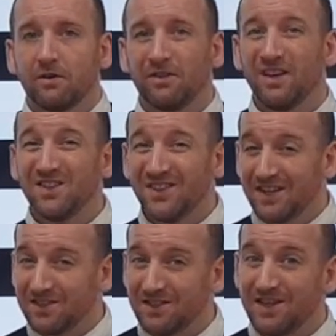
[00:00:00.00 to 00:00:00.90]
This
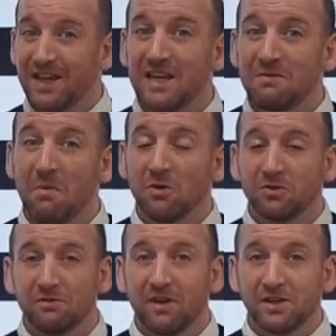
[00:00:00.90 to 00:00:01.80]
is
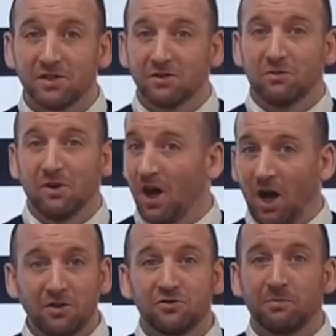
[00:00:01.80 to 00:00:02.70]
demotivational,
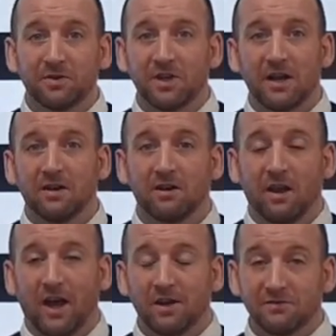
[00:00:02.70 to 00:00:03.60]
100%,
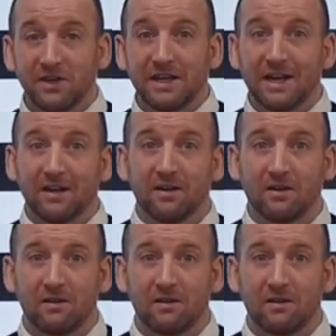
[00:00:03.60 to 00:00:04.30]
and I've seen it.